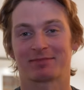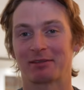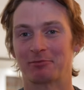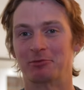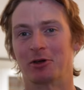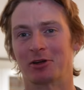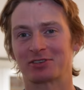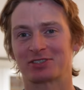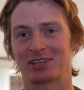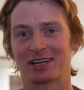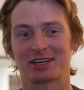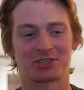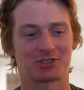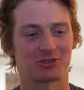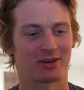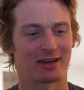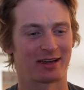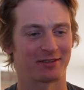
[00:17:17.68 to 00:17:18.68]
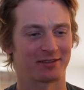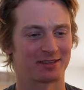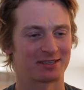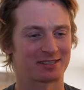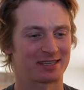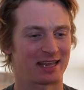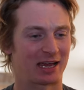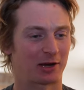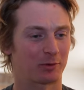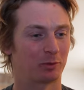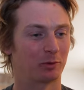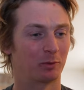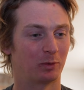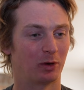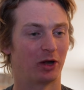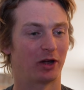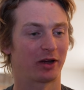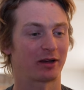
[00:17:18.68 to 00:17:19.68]
not entirely sure how this stack will
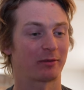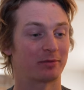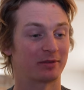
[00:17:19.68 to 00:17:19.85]
work,